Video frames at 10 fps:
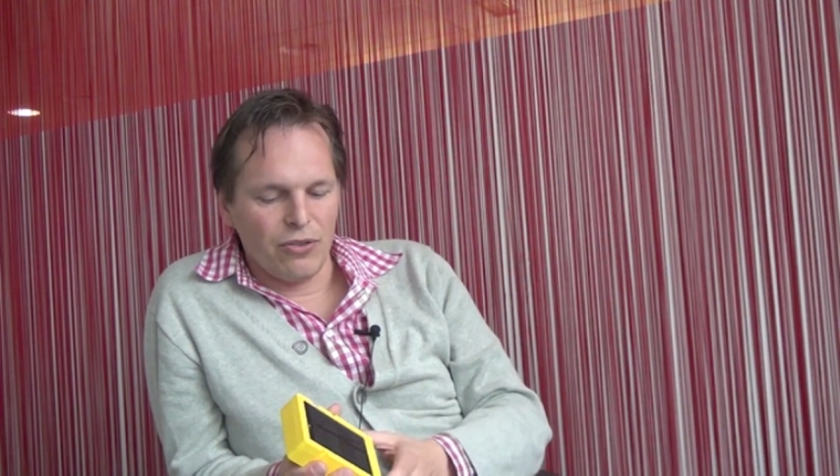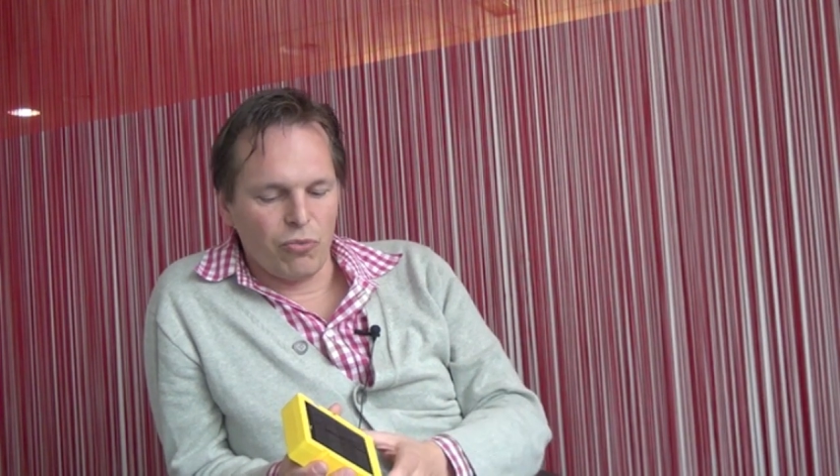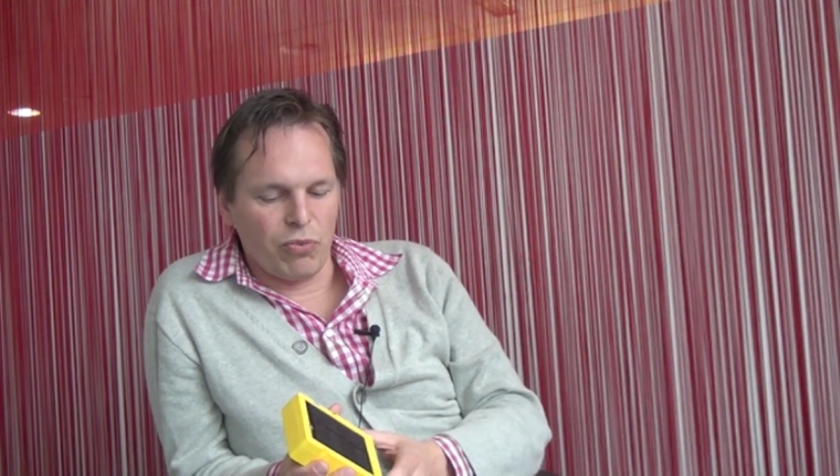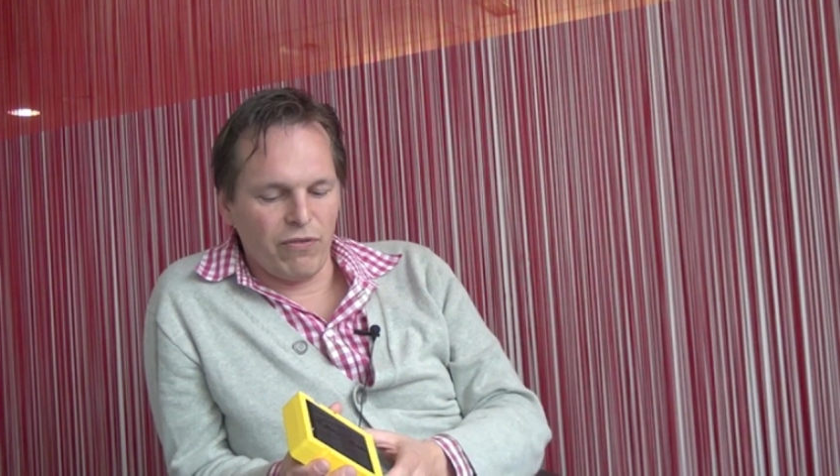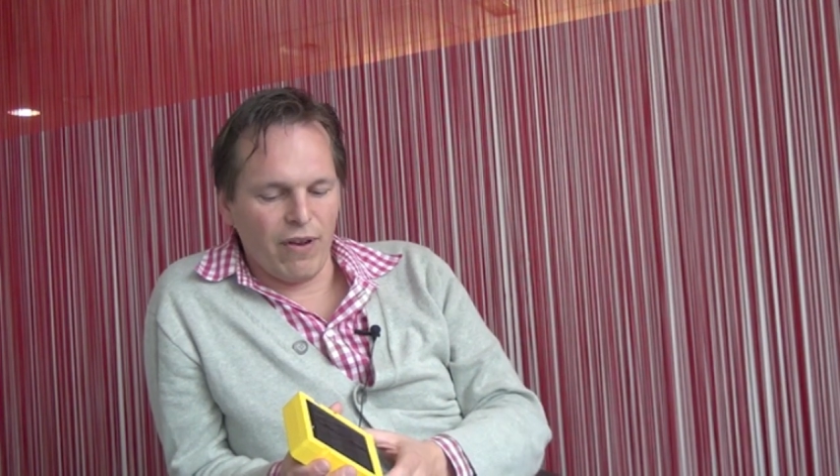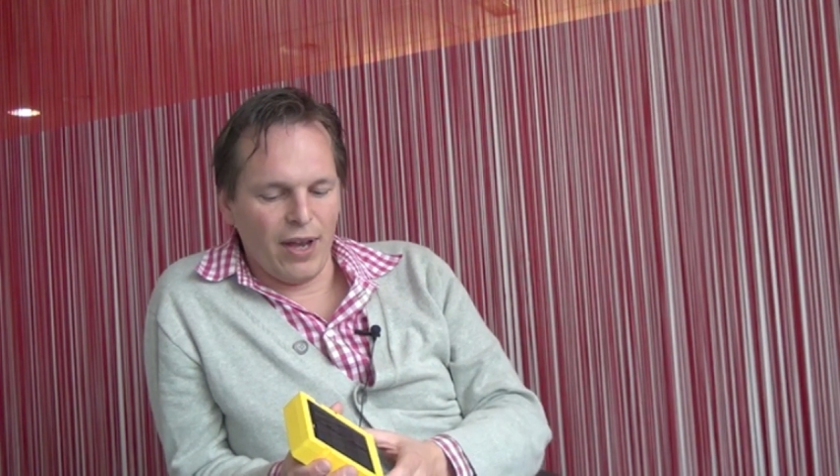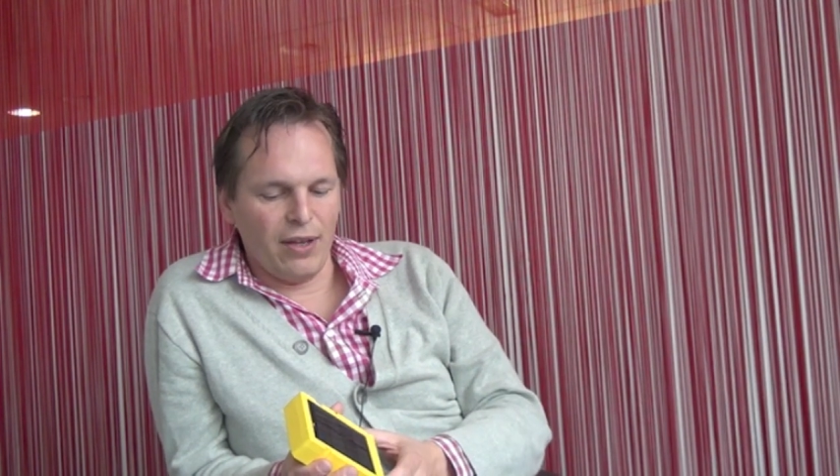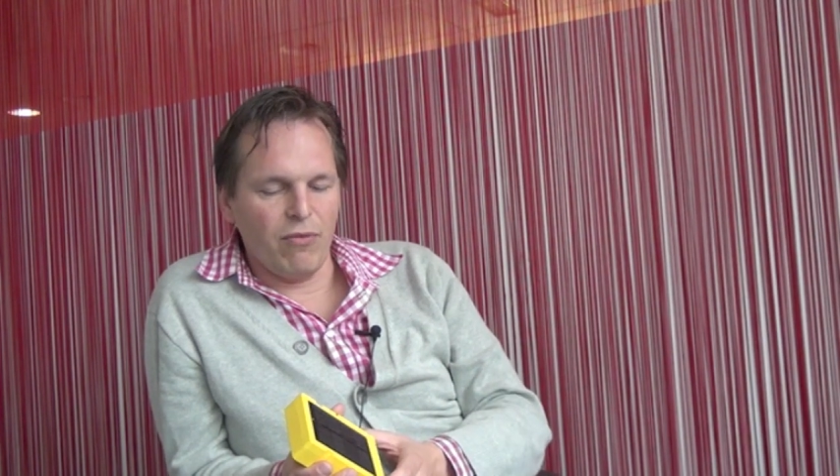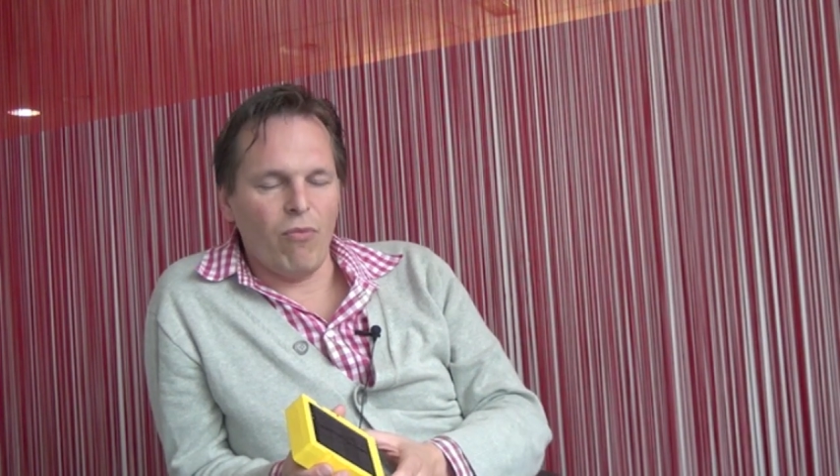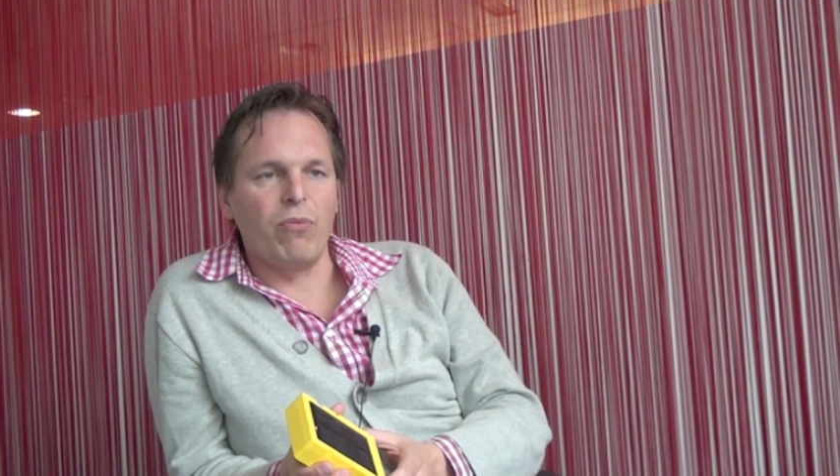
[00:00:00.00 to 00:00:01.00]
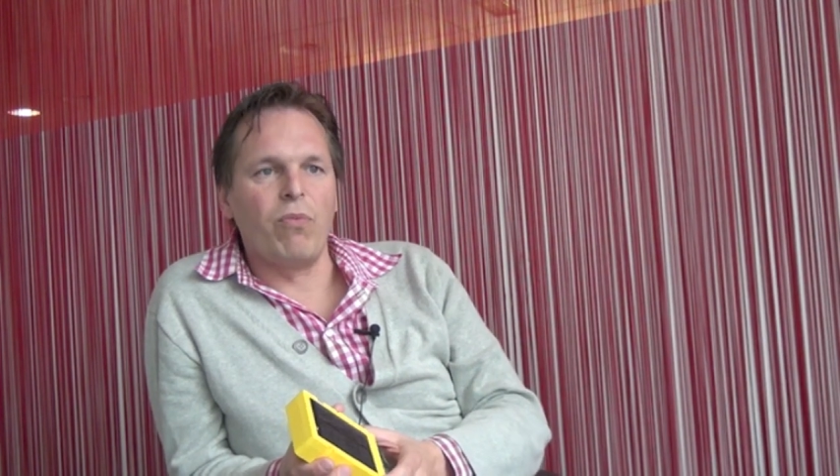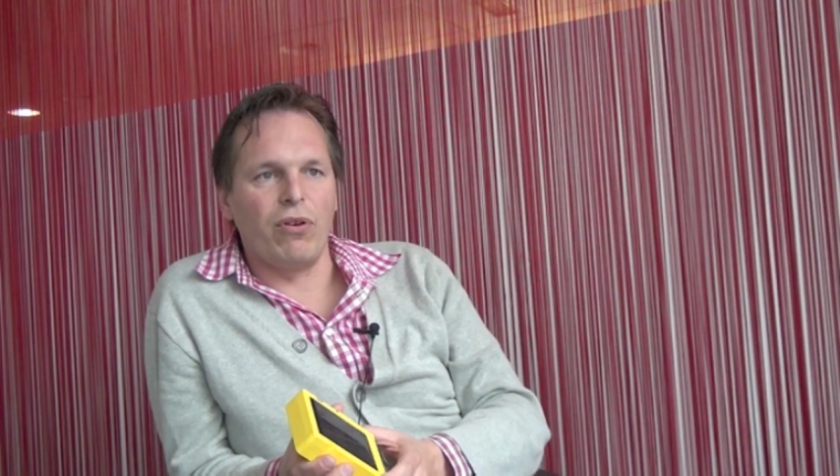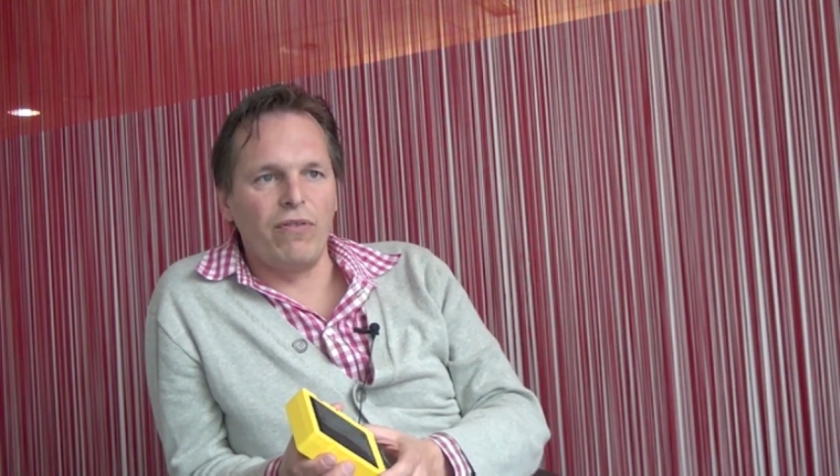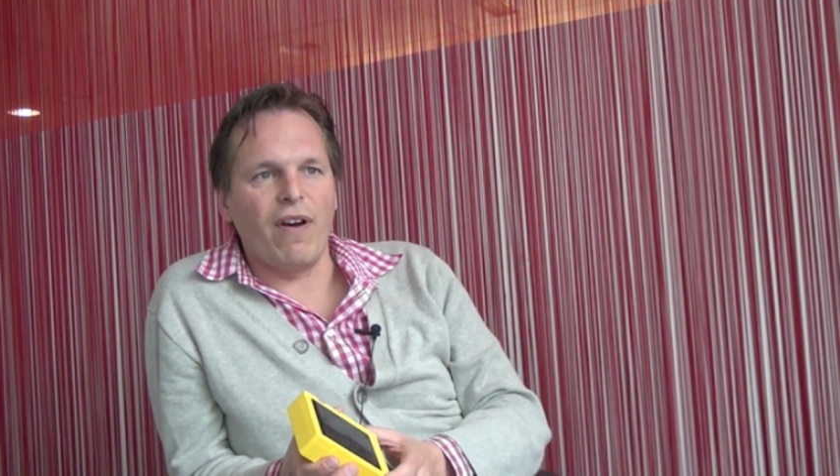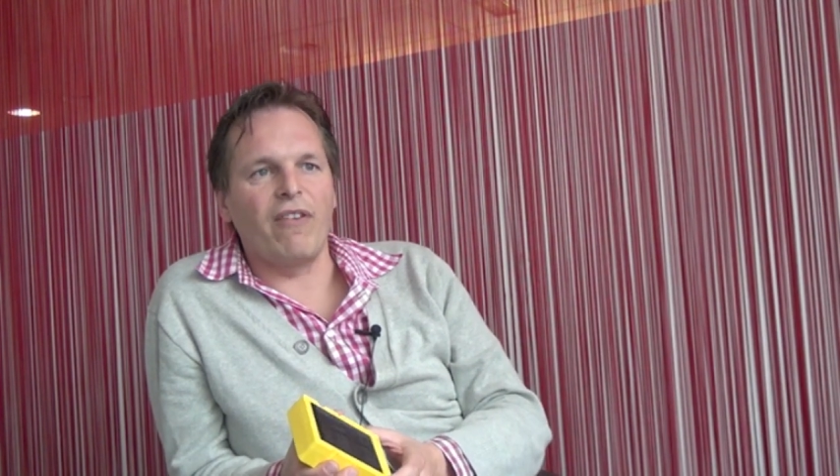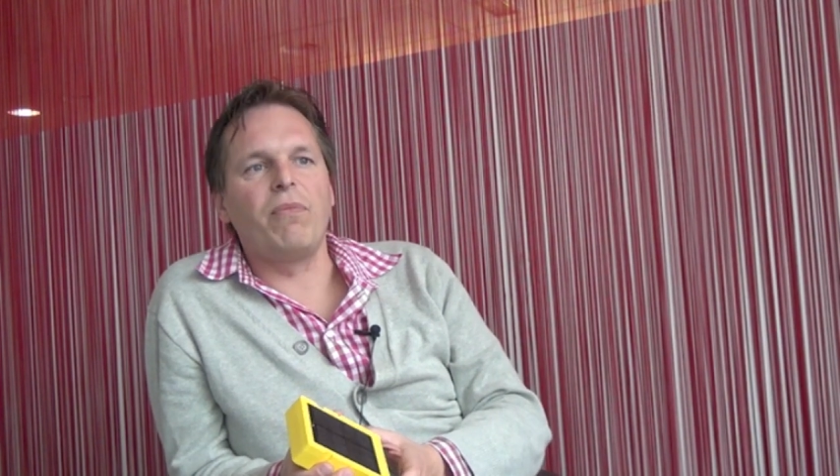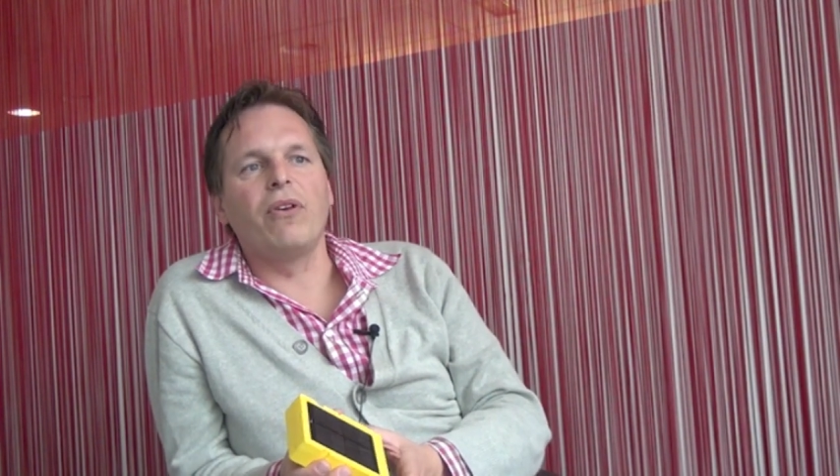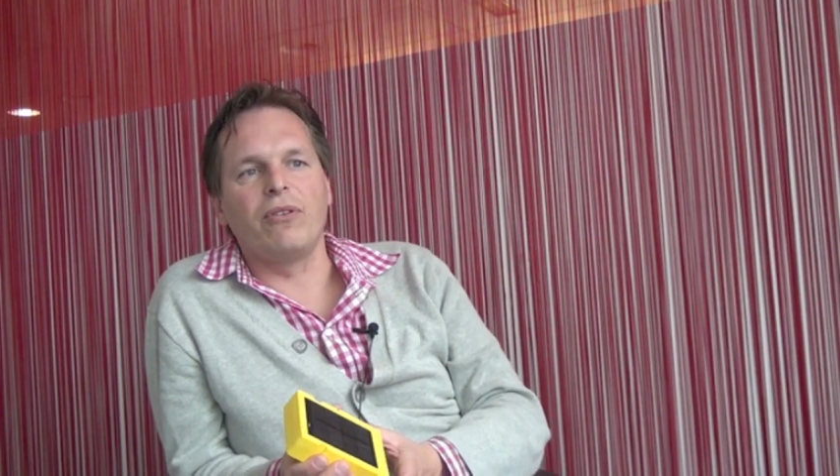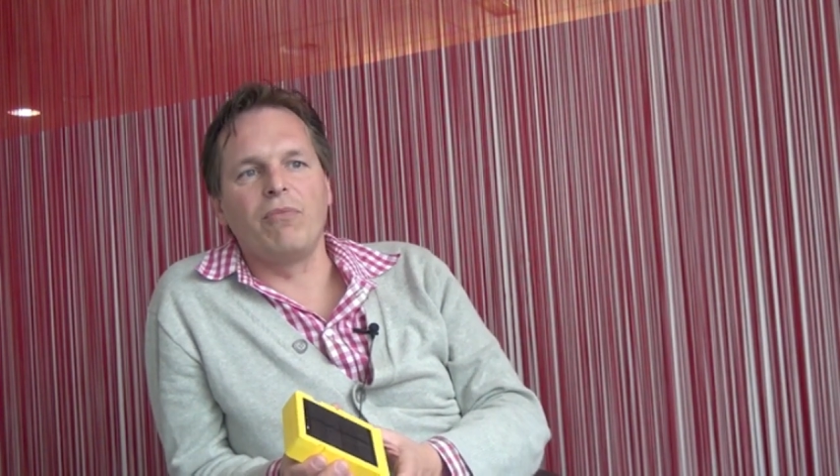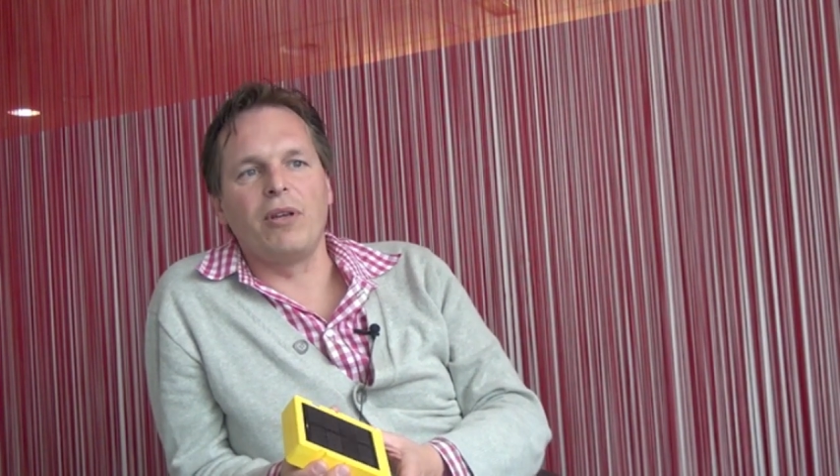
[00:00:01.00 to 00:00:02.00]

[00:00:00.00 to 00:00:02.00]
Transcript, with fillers: to provide 1.5 billion